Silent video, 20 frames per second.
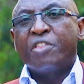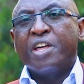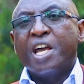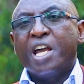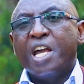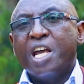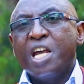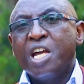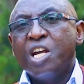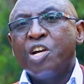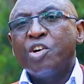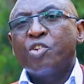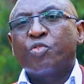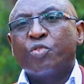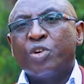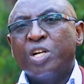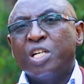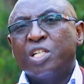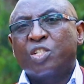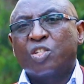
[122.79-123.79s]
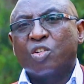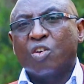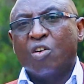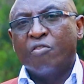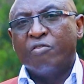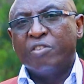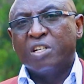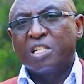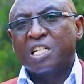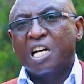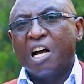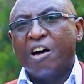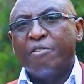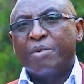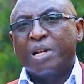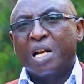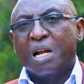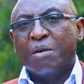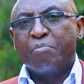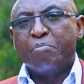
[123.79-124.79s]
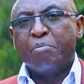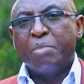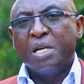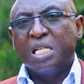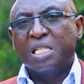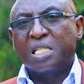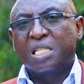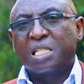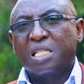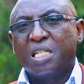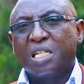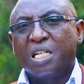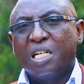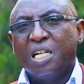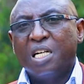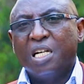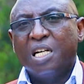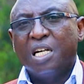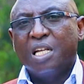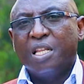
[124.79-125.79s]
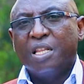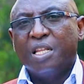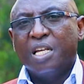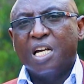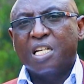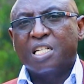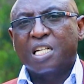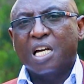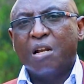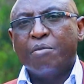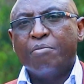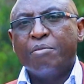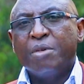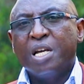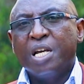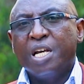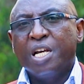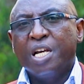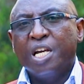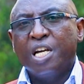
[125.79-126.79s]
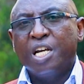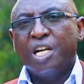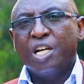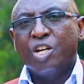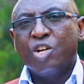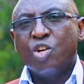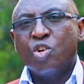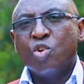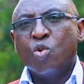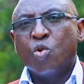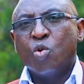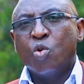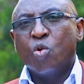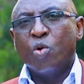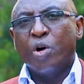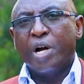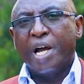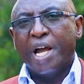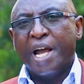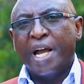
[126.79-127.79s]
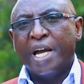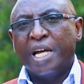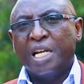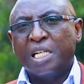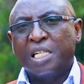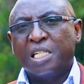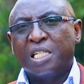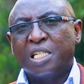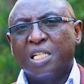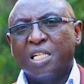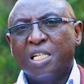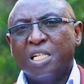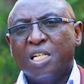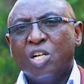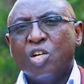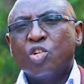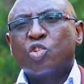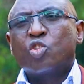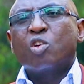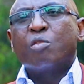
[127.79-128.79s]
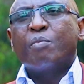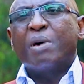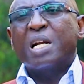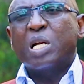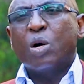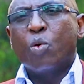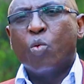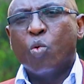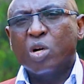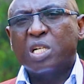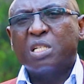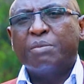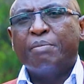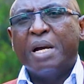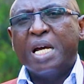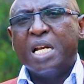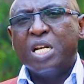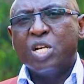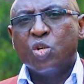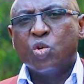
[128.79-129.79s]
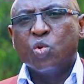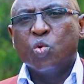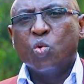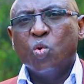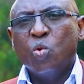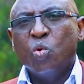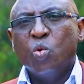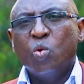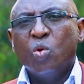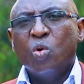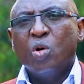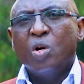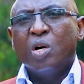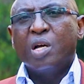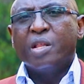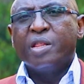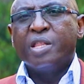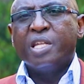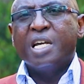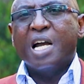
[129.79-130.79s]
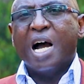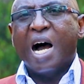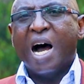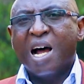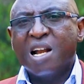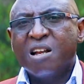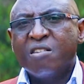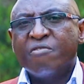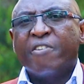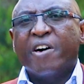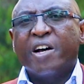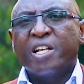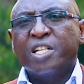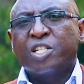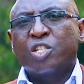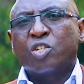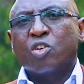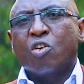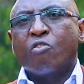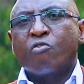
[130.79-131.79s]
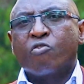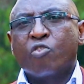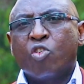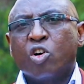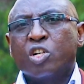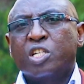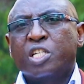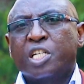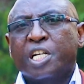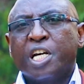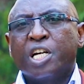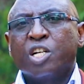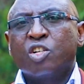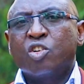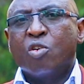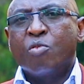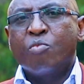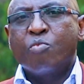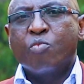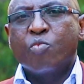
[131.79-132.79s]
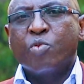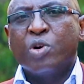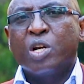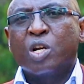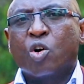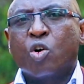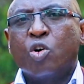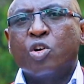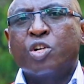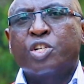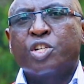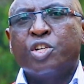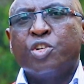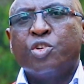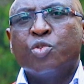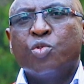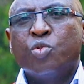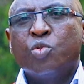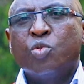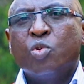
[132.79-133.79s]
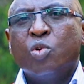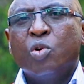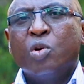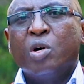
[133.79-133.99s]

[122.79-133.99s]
the increase of his government and peace, there shall be no end. So no matter what men do, the advance of God's kingdom will continue